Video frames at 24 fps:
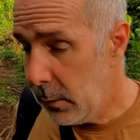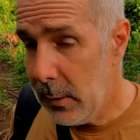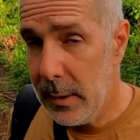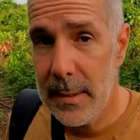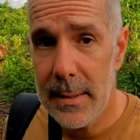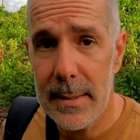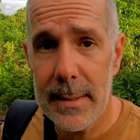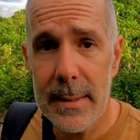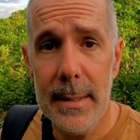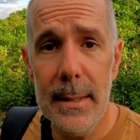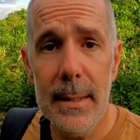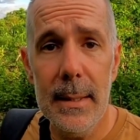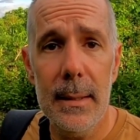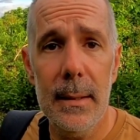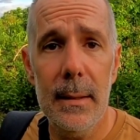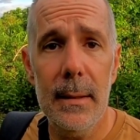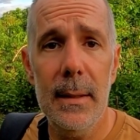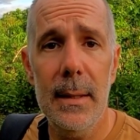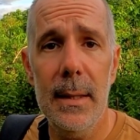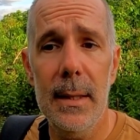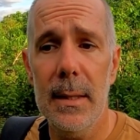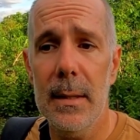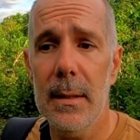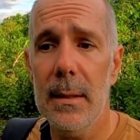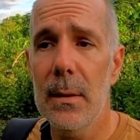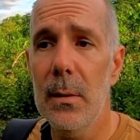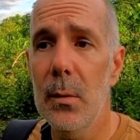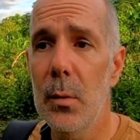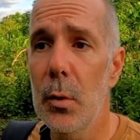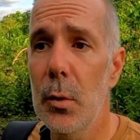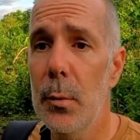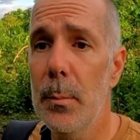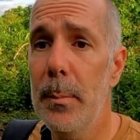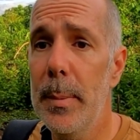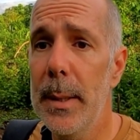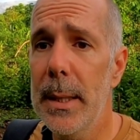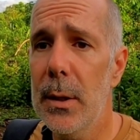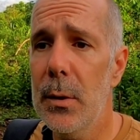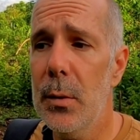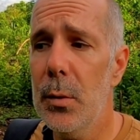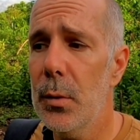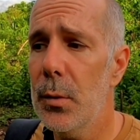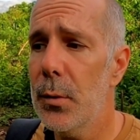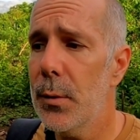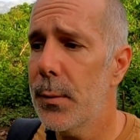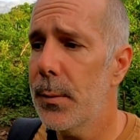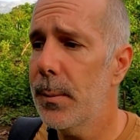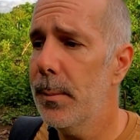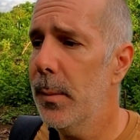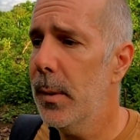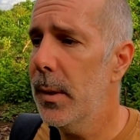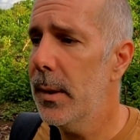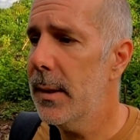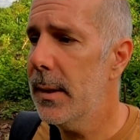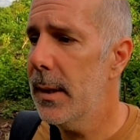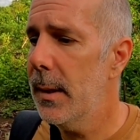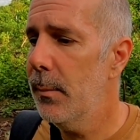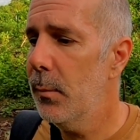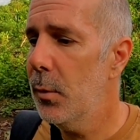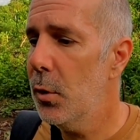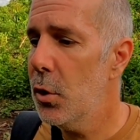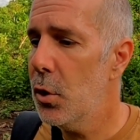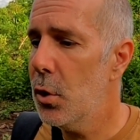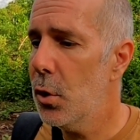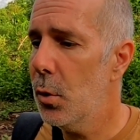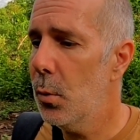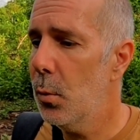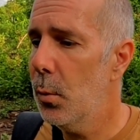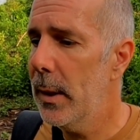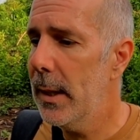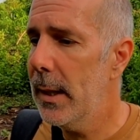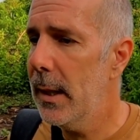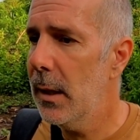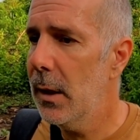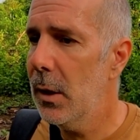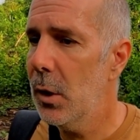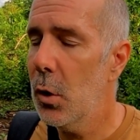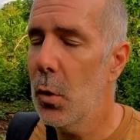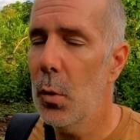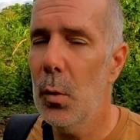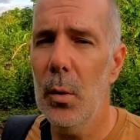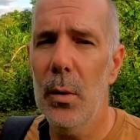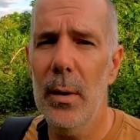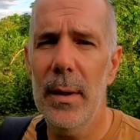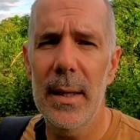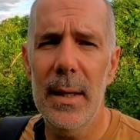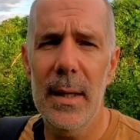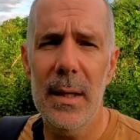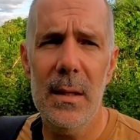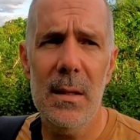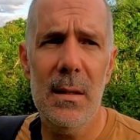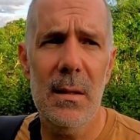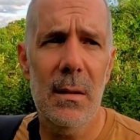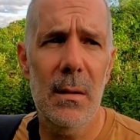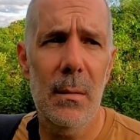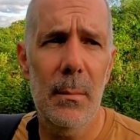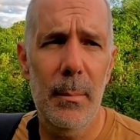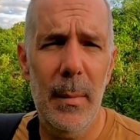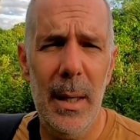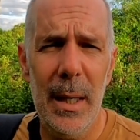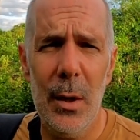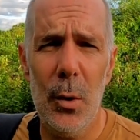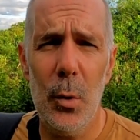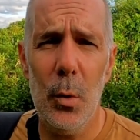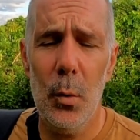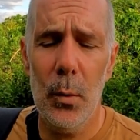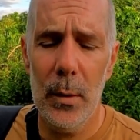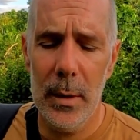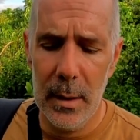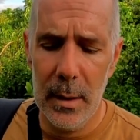you can still get good pictures, but I'm not sure we can call that macro